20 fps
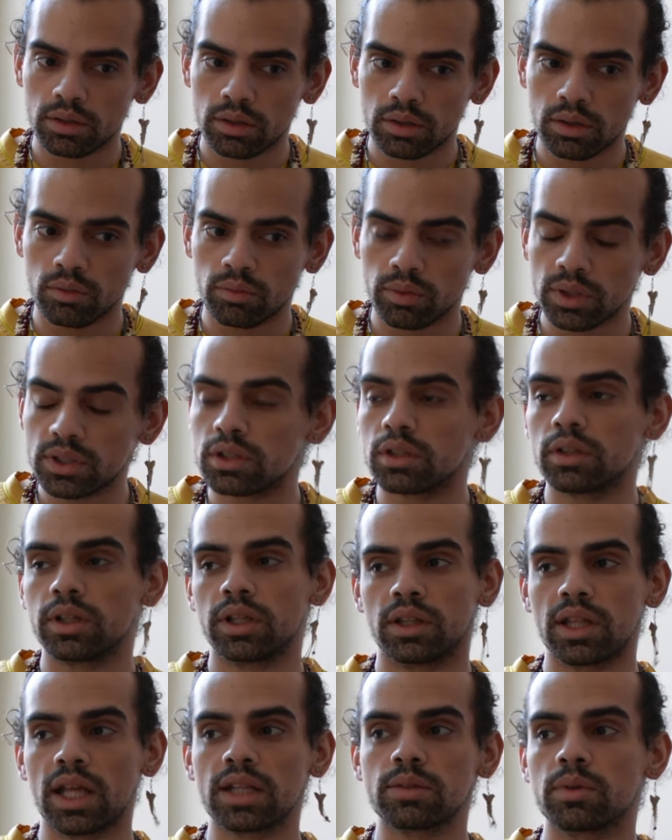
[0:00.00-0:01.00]
originally,
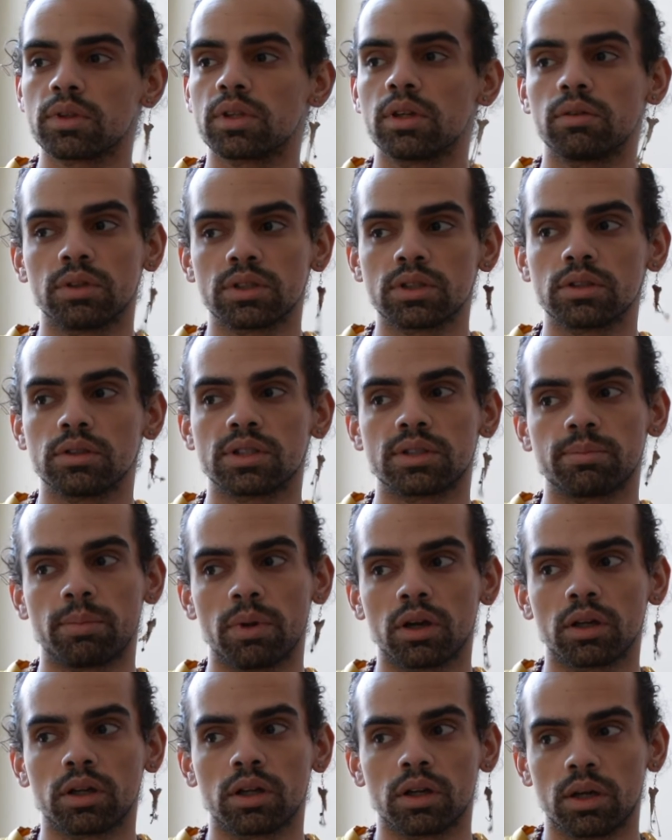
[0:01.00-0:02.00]
that's where the original
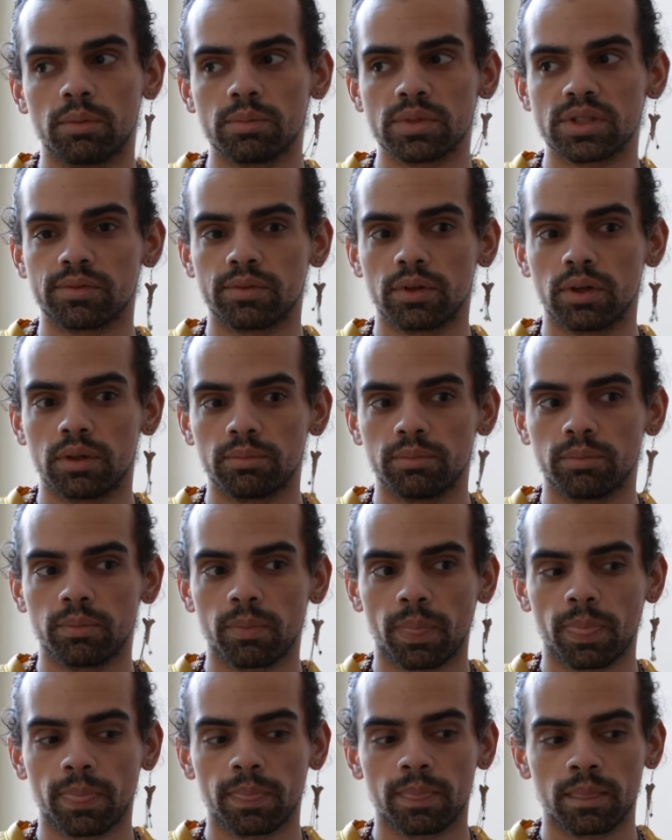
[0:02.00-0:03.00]
spark comes from.
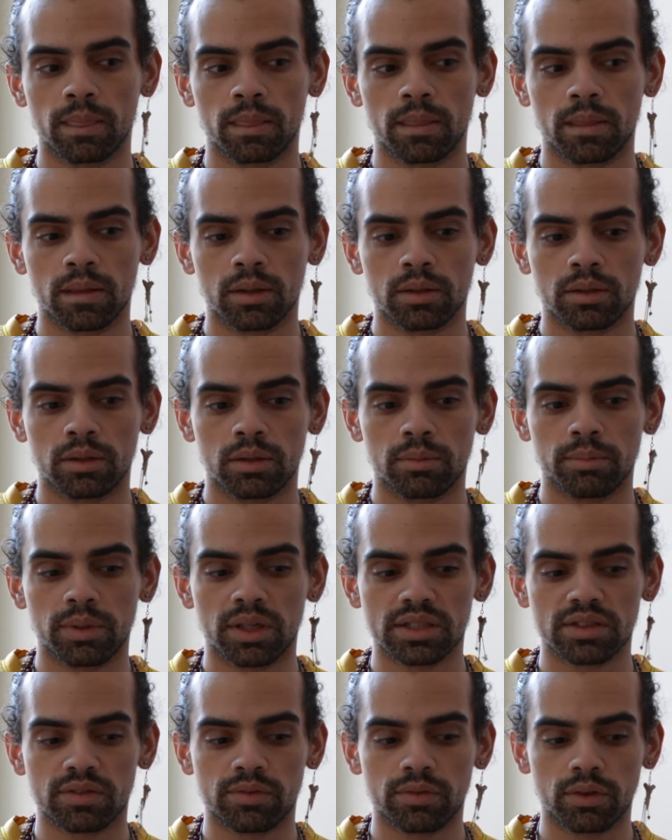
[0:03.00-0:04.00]

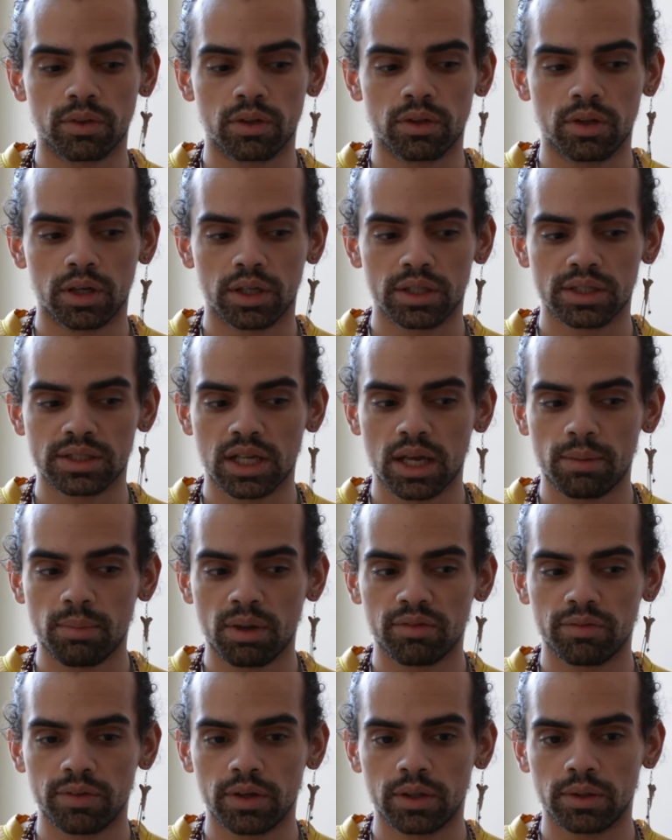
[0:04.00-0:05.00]
Because for the longest time
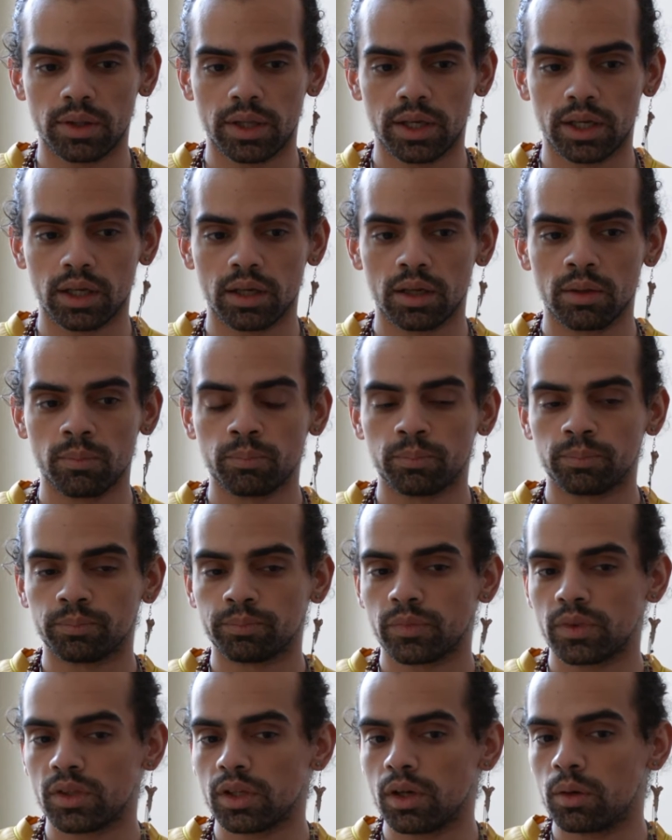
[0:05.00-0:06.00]
I felt like
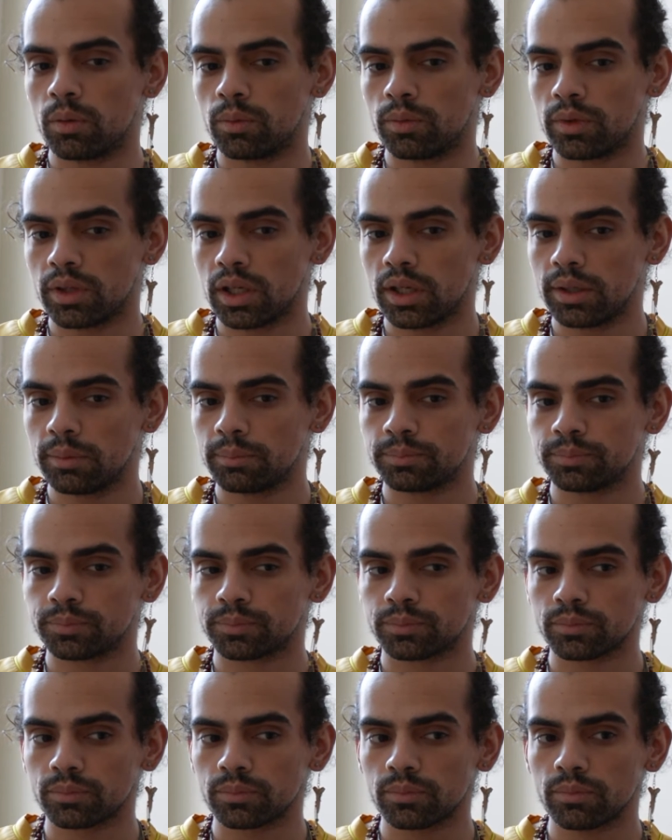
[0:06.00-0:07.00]
the only
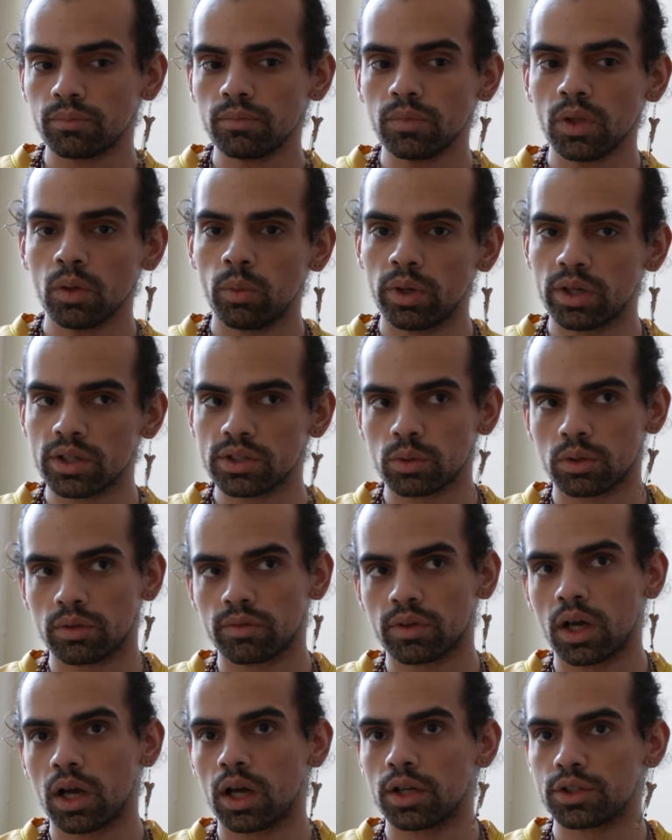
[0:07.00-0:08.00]
way to sort
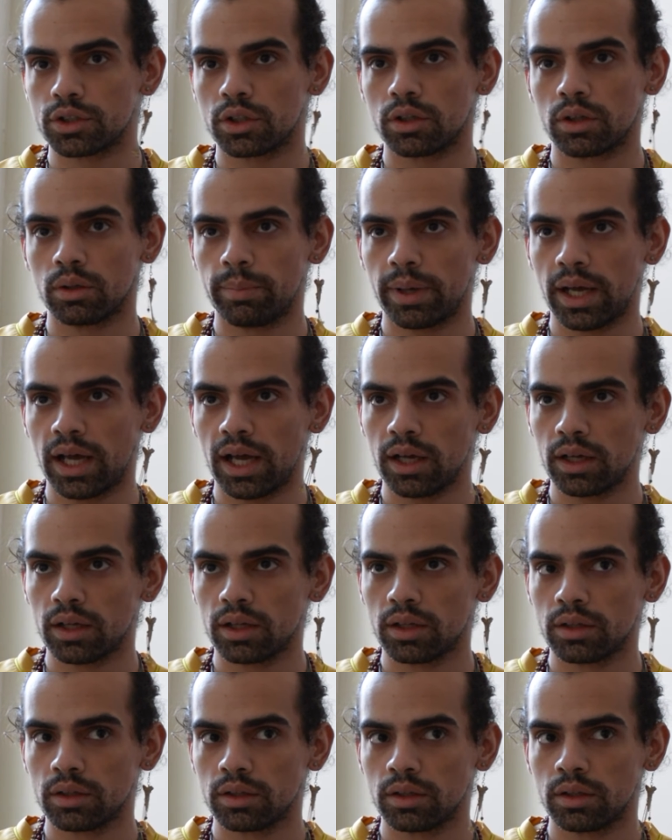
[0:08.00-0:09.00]
of conjure her back